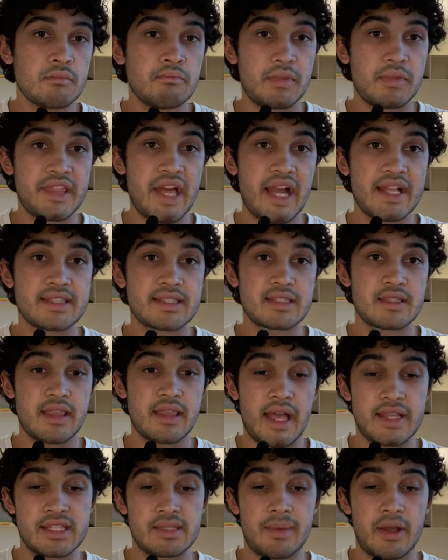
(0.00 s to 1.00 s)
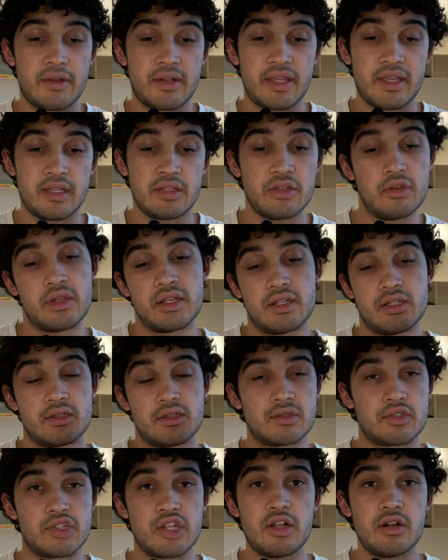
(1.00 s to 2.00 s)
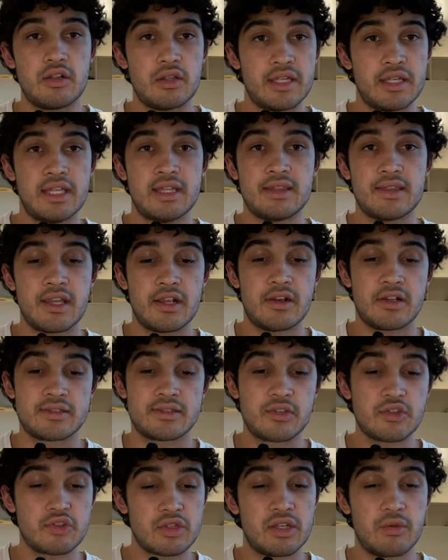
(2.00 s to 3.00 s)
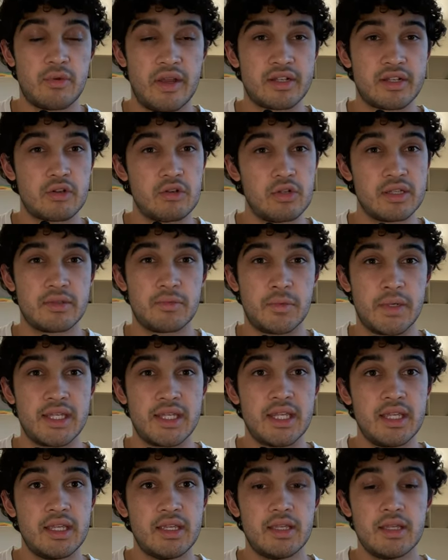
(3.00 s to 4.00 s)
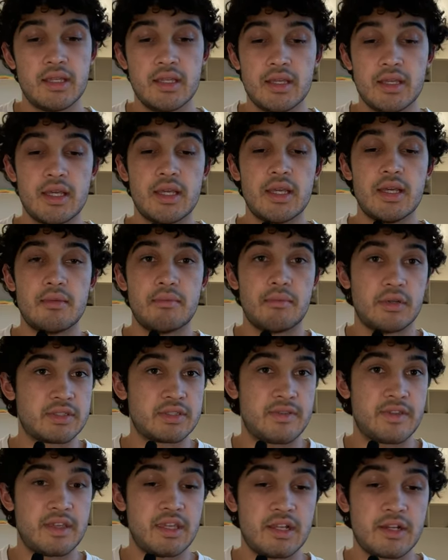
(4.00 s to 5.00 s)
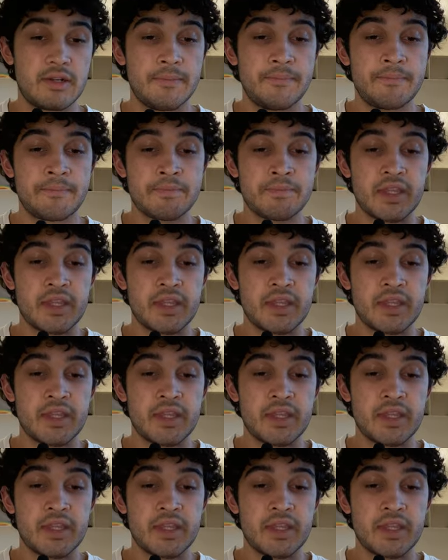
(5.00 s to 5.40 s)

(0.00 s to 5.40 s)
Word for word: but that's about it. You can chill, eat there. It's usually quite cold and windy most of the year.